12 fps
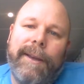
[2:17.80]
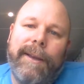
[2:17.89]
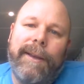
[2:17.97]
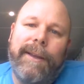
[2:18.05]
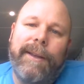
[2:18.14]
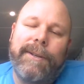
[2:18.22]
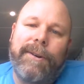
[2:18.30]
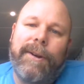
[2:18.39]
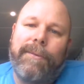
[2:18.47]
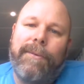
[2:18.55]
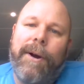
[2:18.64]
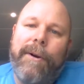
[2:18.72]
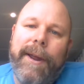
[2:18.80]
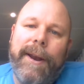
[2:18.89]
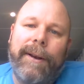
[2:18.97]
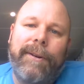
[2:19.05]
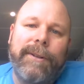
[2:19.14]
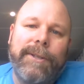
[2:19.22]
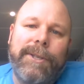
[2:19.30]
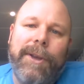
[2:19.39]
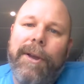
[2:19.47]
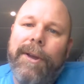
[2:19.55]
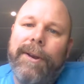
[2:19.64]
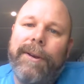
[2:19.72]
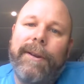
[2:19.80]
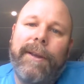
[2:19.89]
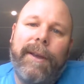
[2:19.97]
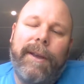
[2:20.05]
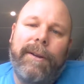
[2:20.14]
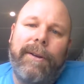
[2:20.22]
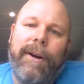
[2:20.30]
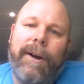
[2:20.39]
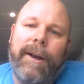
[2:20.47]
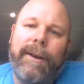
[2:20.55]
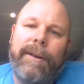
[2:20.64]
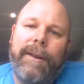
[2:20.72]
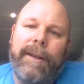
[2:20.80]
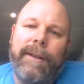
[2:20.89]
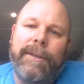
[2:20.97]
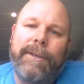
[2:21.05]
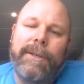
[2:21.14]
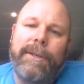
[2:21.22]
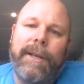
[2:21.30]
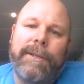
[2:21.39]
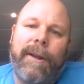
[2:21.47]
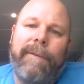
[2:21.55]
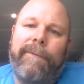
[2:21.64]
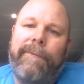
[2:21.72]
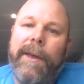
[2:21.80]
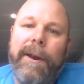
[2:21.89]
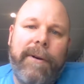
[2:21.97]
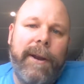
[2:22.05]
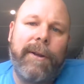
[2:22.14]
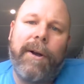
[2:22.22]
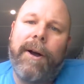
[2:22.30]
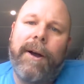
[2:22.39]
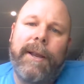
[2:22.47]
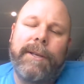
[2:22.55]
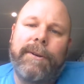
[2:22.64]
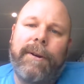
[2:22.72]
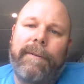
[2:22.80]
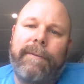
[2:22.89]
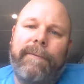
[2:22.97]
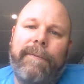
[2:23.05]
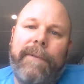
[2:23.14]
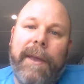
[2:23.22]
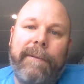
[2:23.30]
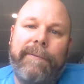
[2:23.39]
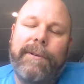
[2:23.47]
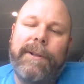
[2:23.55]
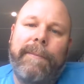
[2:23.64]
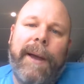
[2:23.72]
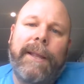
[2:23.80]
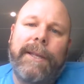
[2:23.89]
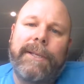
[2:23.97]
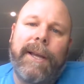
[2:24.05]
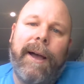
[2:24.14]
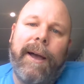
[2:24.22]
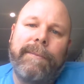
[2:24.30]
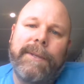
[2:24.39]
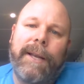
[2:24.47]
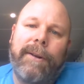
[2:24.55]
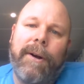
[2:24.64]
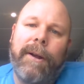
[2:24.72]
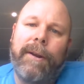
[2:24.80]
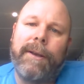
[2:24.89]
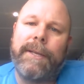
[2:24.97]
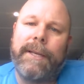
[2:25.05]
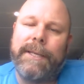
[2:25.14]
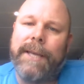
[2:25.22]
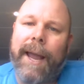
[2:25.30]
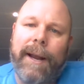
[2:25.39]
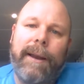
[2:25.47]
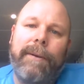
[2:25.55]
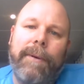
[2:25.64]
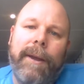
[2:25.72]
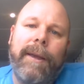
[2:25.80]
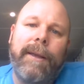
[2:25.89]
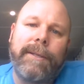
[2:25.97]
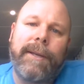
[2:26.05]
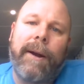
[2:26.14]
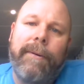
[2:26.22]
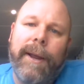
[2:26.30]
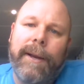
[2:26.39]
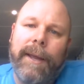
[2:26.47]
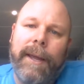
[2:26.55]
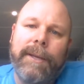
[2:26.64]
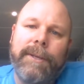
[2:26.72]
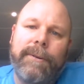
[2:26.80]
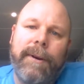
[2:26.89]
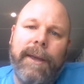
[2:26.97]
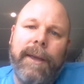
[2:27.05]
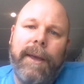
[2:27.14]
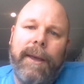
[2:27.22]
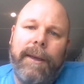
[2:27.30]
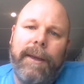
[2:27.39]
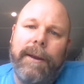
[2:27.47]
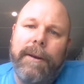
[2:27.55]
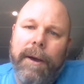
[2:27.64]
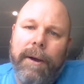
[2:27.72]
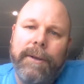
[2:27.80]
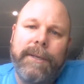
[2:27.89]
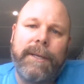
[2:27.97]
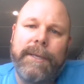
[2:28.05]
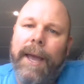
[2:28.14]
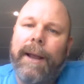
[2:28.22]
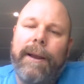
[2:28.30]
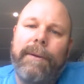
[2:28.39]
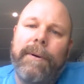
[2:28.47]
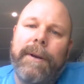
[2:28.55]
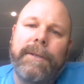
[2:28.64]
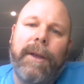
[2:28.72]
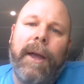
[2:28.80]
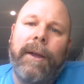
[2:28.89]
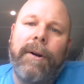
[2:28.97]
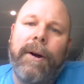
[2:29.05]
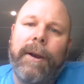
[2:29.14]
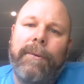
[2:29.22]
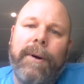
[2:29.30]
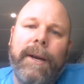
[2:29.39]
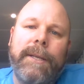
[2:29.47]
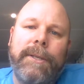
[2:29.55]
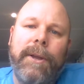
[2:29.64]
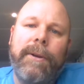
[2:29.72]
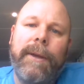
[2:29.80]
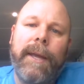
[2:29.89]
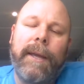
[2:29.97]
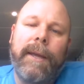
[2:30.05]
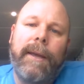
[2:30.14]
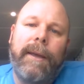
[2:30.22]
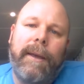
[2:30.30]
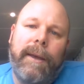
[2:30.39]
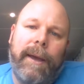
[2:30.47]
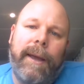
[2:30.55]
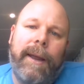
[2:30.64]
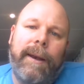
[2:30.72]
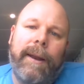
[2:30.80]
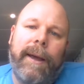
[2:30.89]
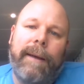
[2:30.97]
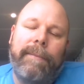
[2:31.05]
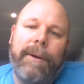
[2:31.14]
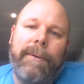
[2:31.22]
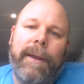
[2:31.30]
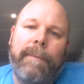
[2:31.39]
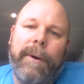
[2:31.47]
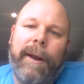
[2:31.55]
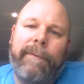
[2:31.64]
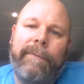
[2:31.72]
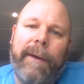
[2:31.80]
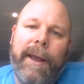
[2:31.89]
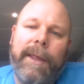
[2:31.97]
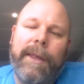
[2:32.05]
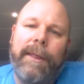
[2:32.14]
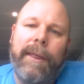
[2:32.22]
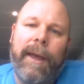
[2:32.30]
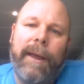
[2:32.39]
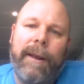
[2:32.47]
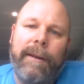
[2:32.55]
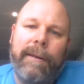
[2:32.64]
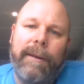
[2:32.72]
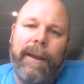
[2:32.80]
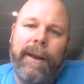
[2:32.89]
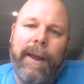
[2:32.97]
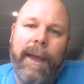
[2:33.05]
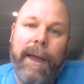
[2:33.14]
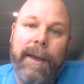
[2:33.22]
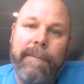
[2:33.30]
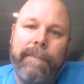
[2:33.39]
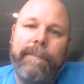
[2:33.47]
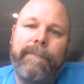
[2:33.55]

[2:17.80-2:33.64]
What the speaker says: He's not worried and concerned. There's no fear in God. He's not fearful about the times, that God knows exactly where he's directing history. He knows exactly what is going on and what he's doing, and that we can put our faith in that, in him,